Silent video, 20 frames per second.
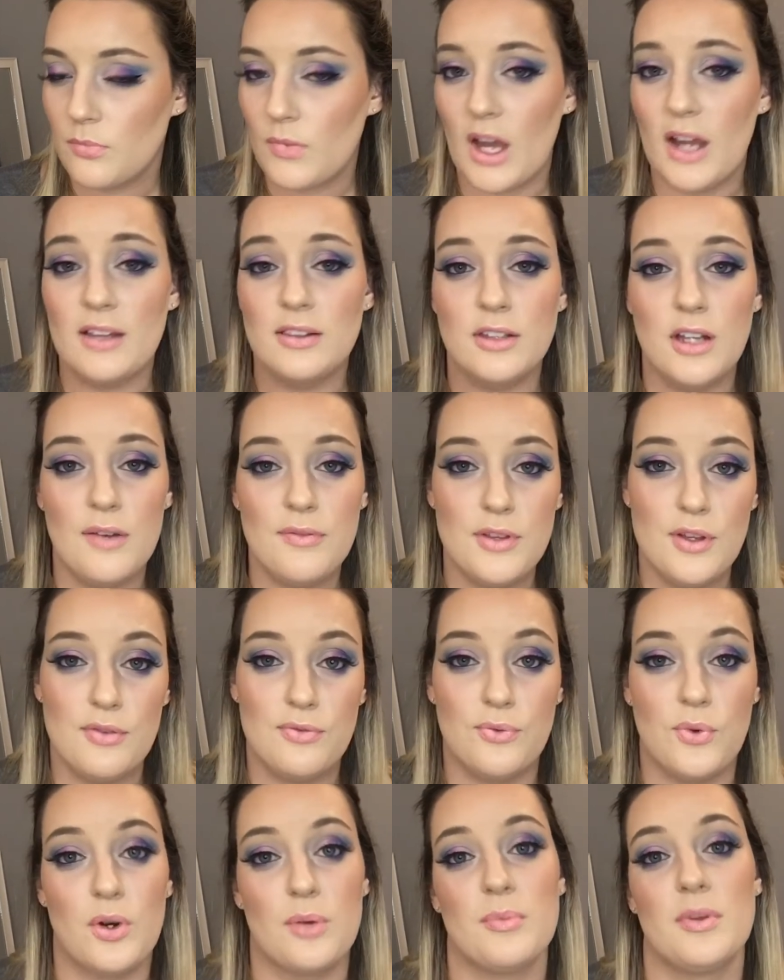I love the
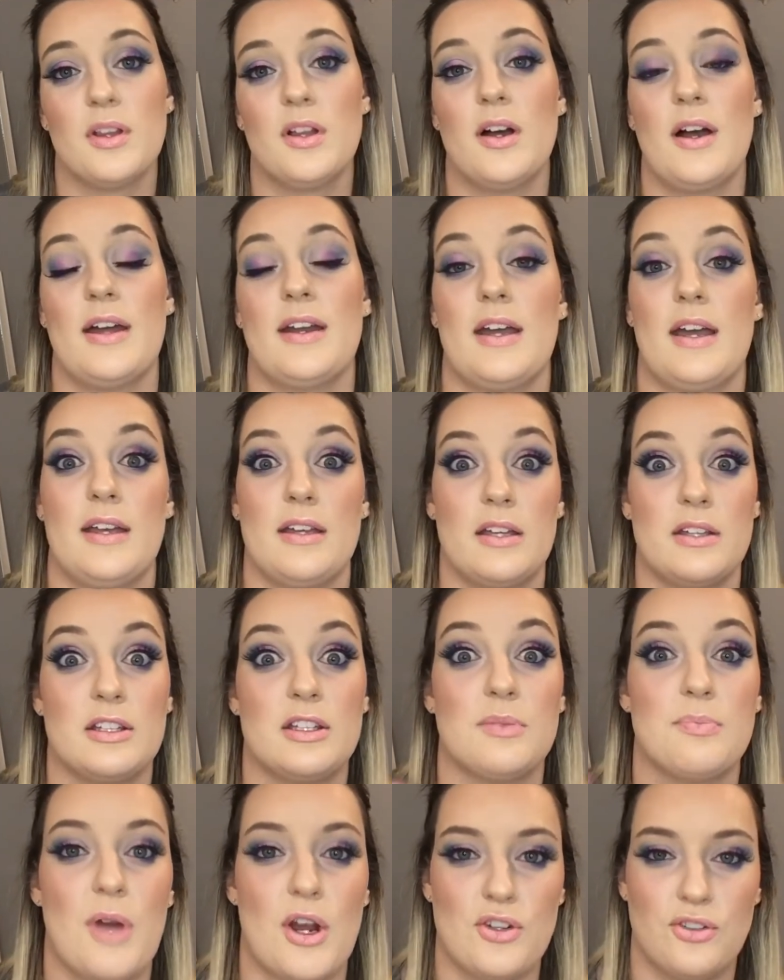formula, and I
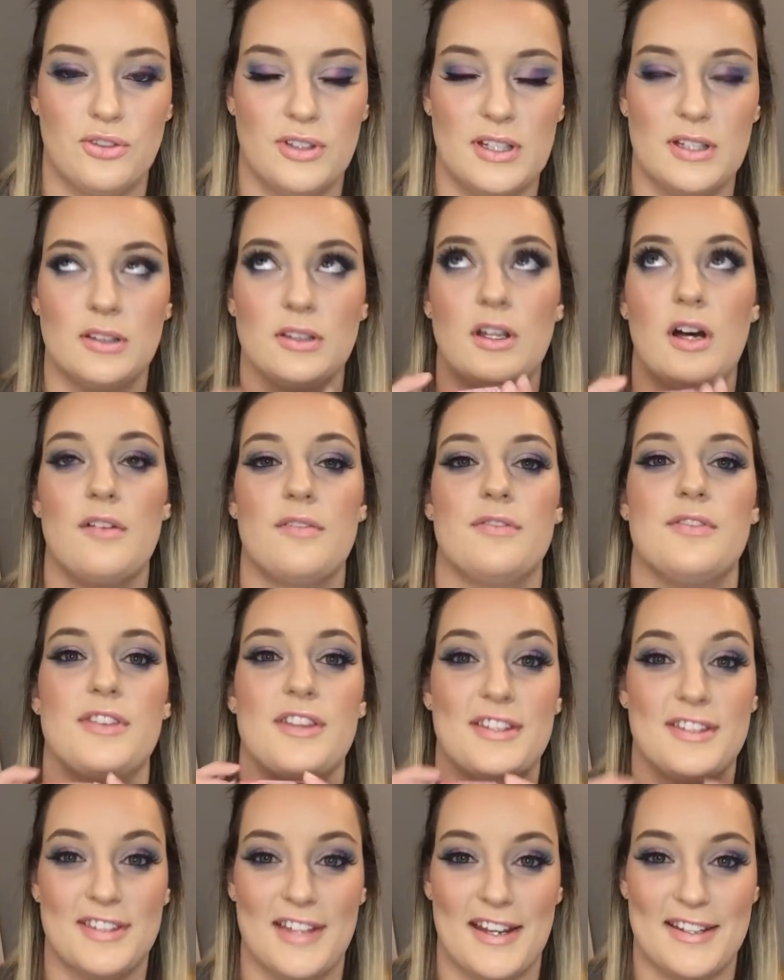especially love
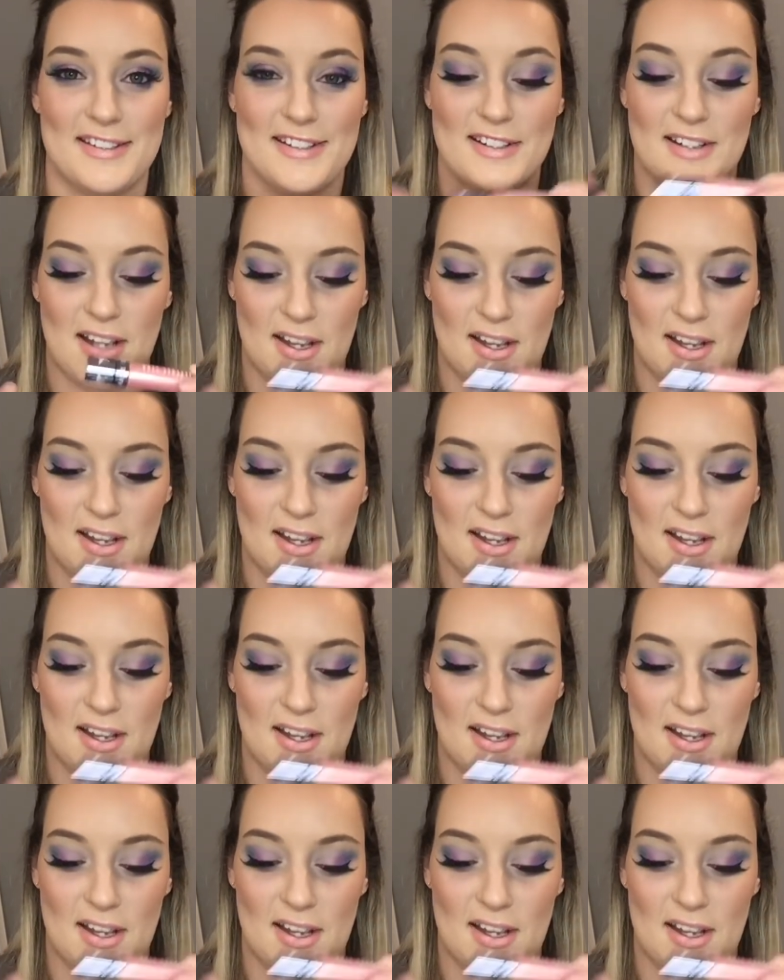the scent.